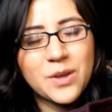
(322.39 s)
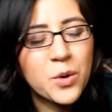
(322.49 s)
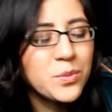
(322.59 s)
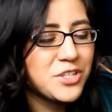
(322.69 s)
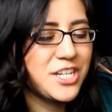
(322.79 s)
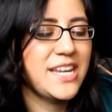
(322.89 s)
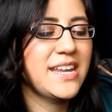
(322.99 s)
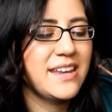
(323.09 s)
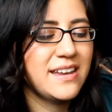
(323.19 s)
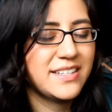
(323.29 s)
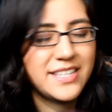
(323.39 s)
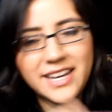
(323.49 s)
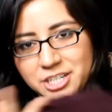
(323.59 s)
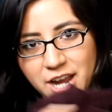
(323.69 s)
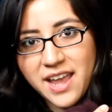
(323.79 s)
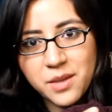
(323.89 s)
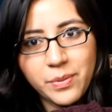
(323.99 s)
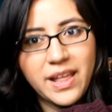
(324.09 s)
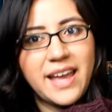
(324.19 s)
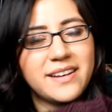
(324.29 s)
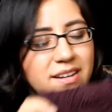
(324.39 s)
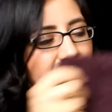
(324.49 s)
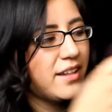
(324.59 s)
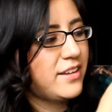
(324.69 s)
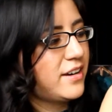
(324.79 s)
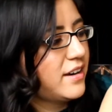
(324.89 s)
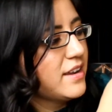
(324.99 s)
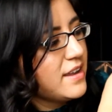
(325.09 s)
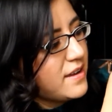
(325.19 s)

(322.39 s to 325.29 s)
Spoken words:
aubergine slash eggplant color